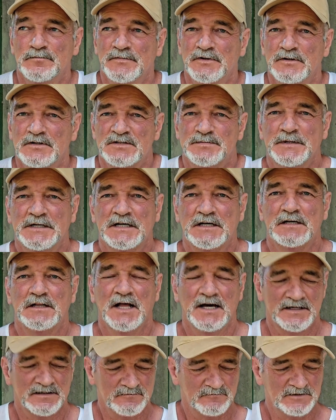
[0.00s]
There's been a
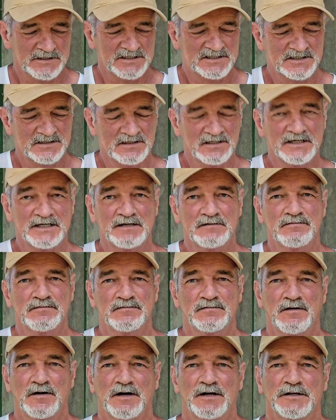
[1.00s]
glut recently
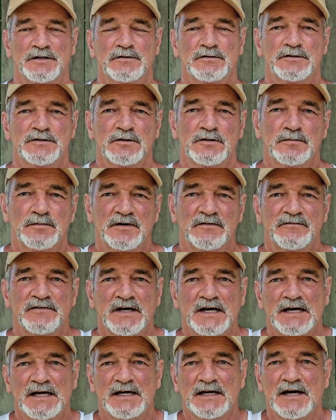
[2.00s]
on YouTube
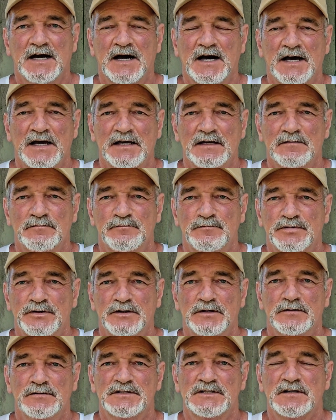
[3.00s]
of AI
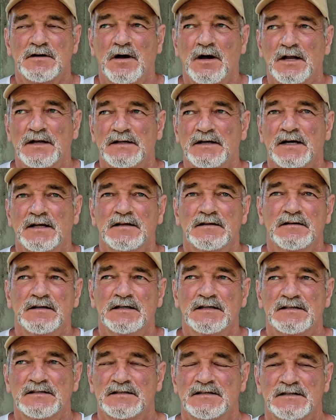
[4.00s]
produced content.
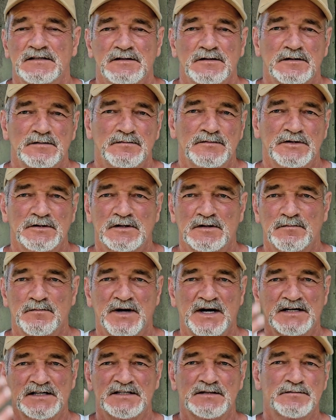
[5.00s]
You can
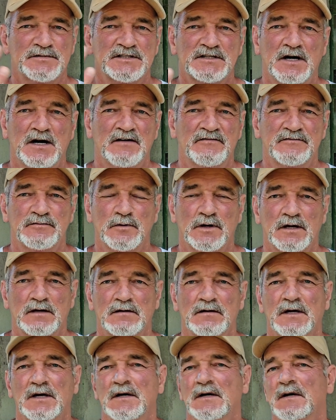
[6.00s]
buy some
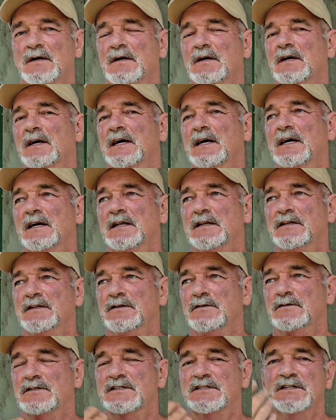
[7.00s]
software and
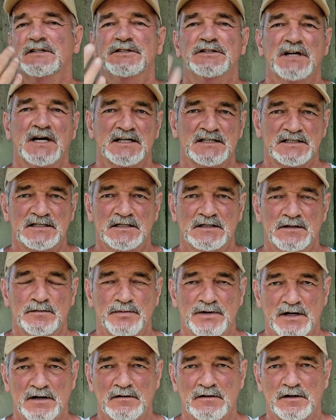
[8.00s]
you suggest in a
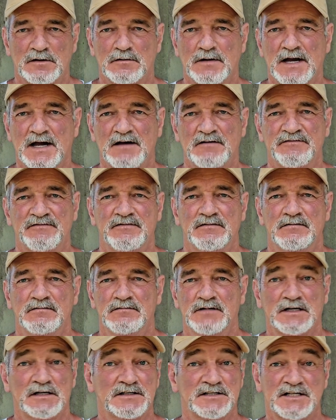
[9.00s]
paragraph,
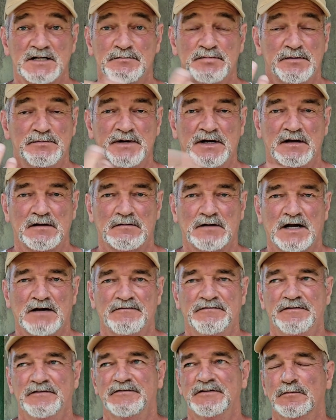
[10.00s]
like a simple
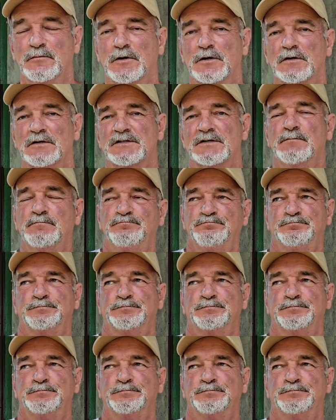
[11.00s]
paragraph, 50 words,